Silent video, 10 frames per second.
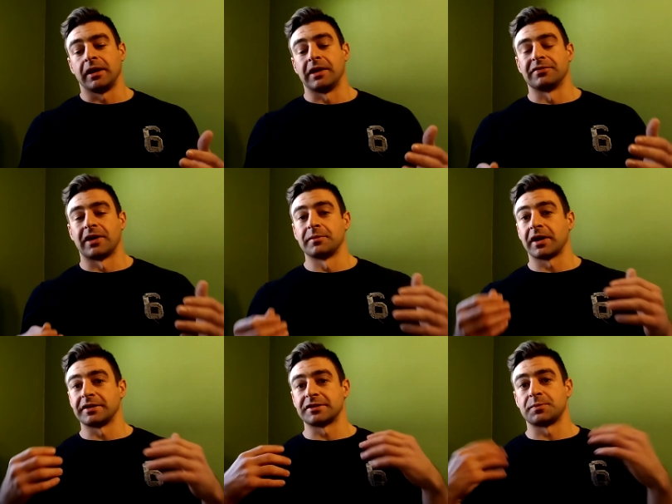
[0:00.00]
if I'm
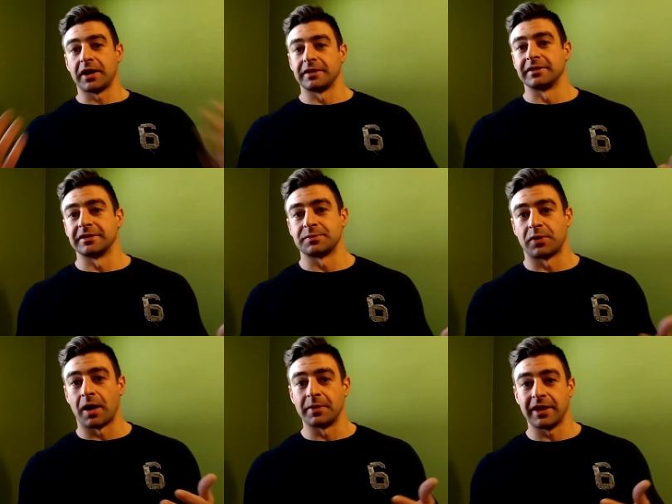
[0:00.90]
kind of spreading this
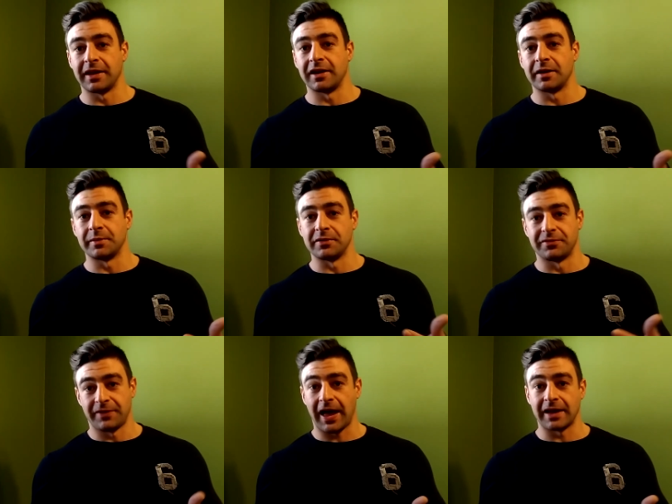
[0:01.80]
propaganda about
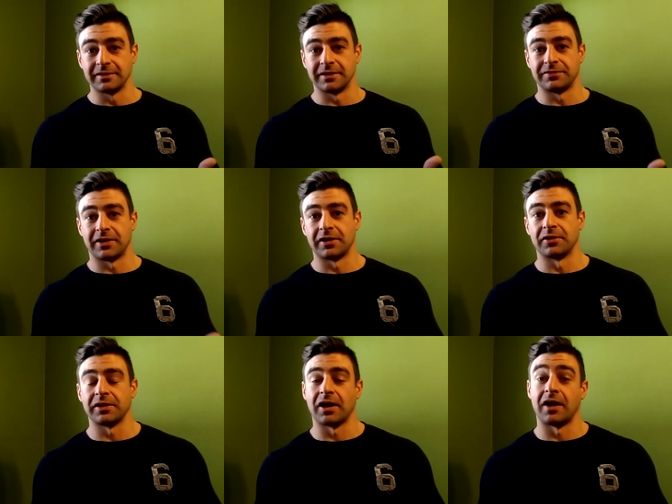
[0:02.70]
fat, if I go to
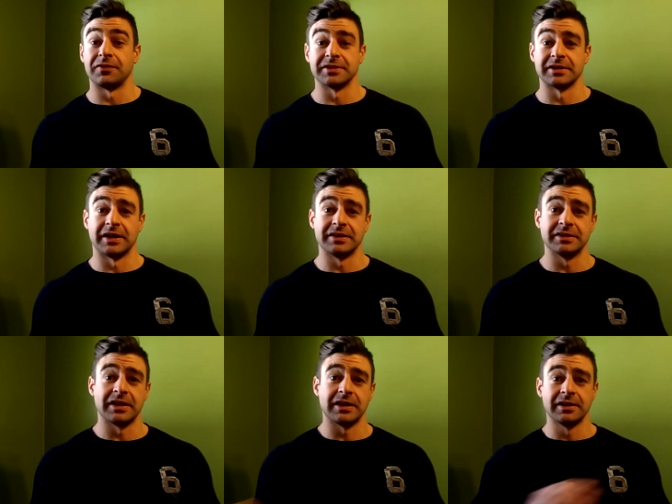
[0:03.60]
the office and I
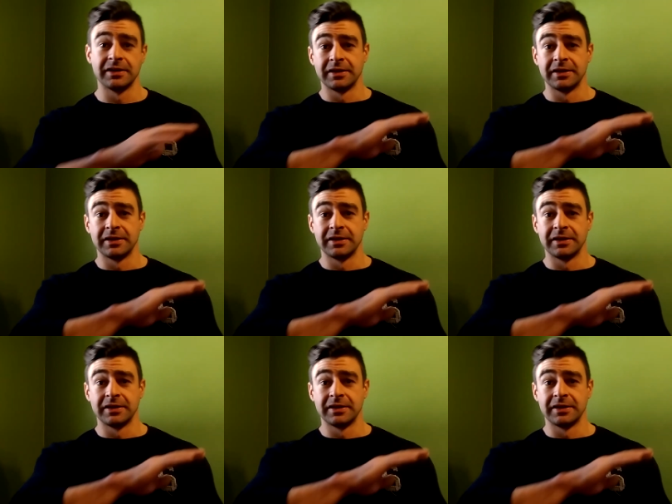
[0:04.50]
say,